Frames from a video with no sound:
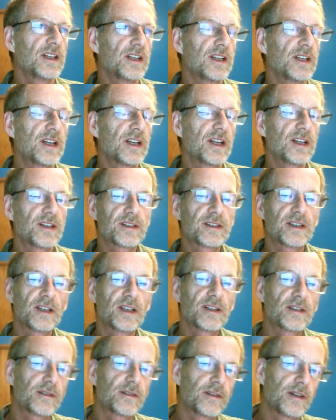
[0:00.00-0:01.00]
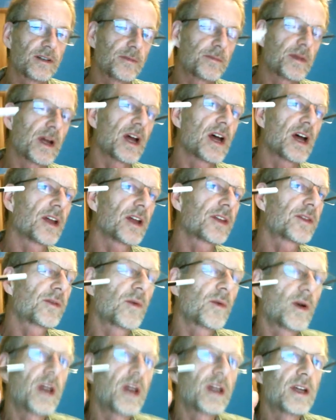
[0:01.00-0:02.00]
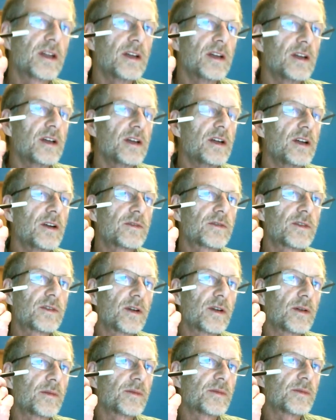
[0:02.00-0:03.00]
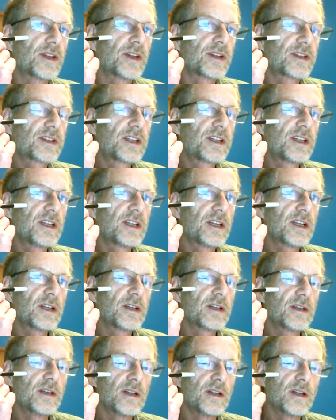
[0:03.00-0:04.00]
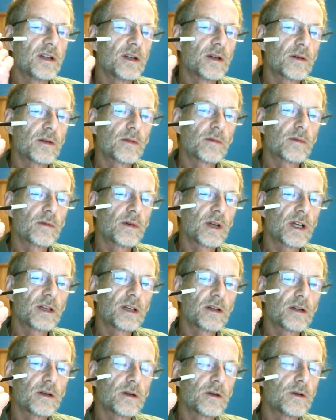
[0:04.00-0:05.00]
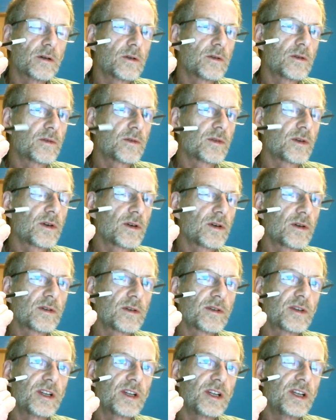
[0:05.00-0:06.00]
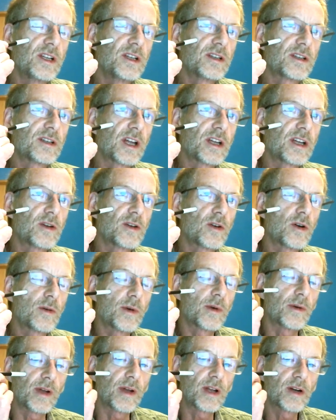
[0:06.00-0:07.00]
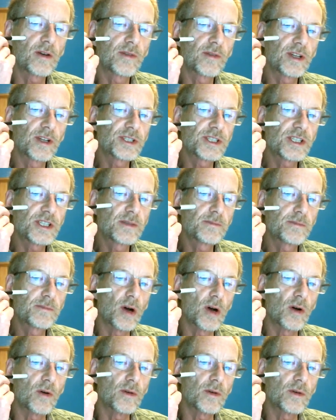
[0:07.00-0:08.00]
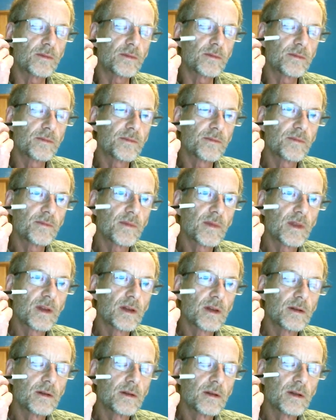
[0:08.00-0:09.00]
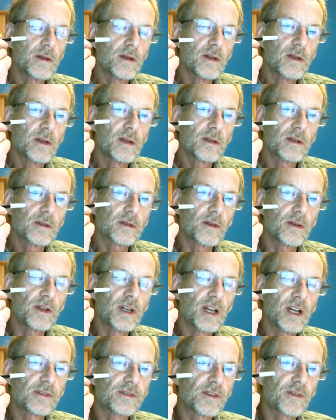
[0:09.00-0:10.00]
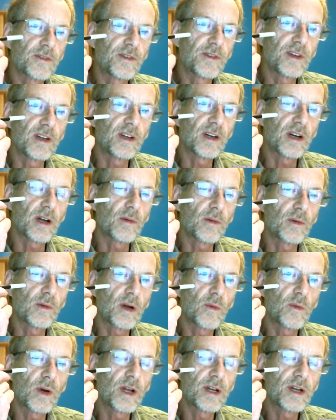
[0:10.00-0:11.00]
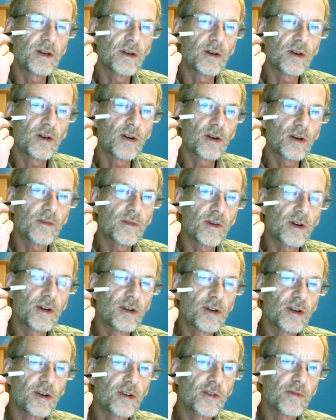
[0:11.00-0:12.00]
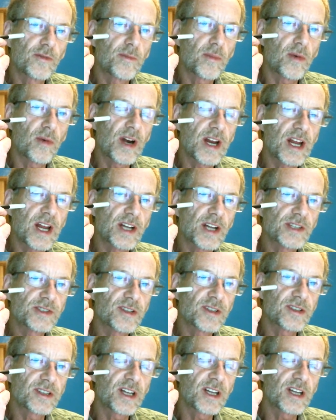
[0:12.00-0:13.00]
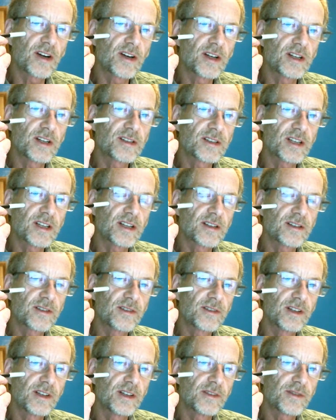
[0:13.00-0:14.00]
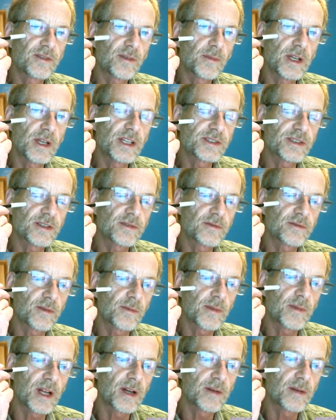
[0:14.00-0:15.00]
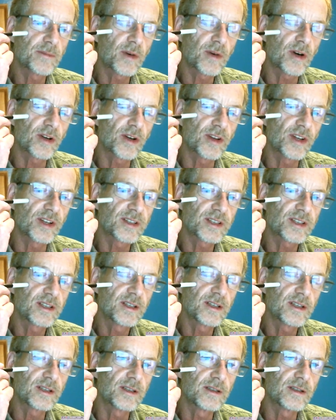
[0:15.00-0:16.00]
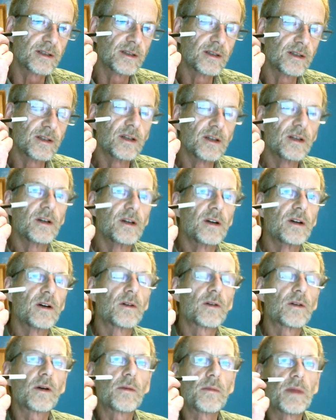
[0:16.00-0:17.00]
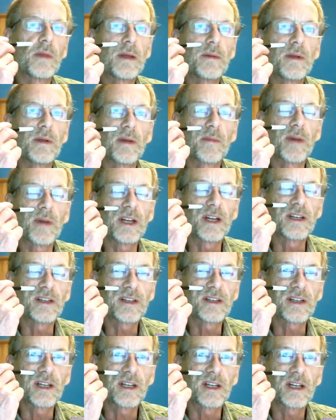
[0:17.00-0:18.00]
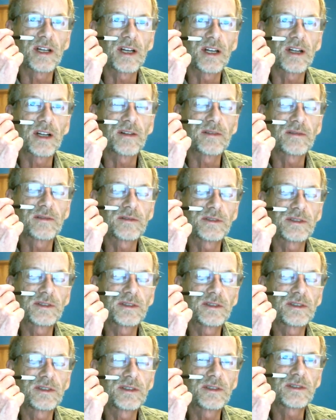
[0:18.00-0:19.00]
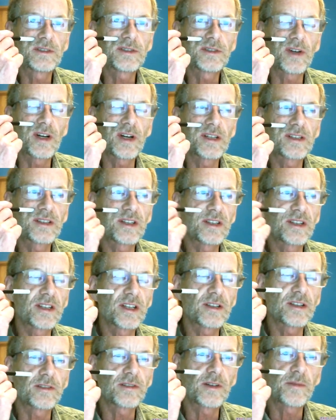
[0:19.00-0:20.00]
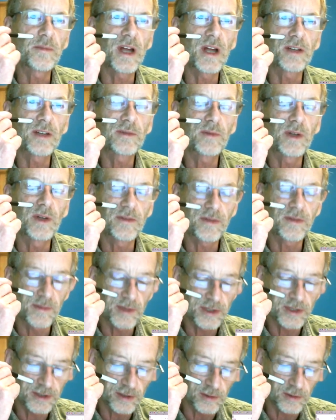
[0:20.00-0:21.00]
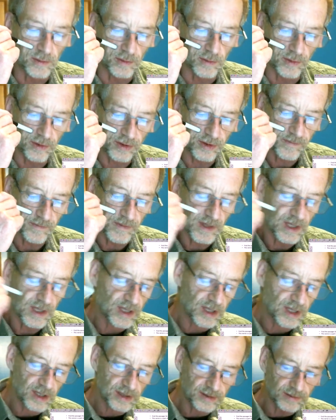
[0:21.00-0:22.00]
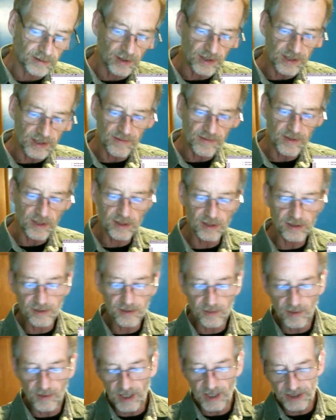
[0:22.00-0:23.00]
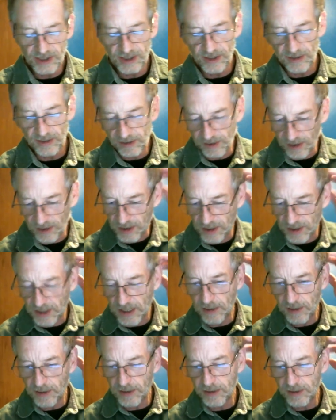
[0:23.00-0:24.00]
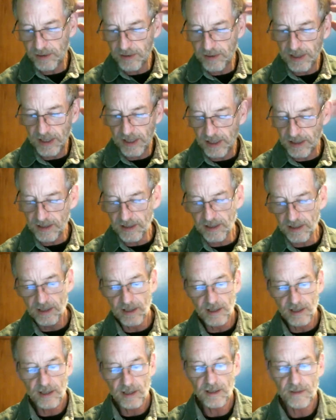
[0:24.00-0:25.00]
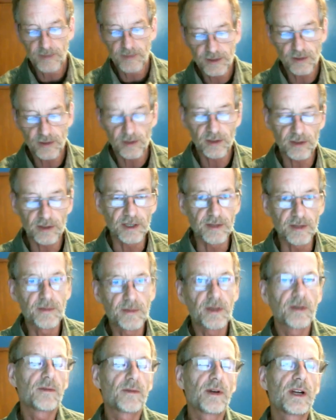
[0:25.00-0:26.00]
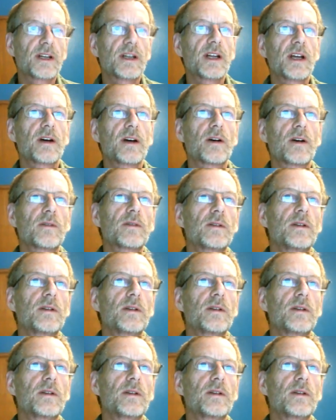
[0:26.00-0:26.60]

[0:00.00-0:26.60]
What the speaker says: a sensory pathway from the skin right over the zygoma, right over the cheekbone. So you'd have to figure out, well, what nerve or nerve branch is carrying sensory information from that part of the skin. Or maybe I might say trace the sensory pathway from a tooth. So I'll give you good directions on how to do that shortly, but right now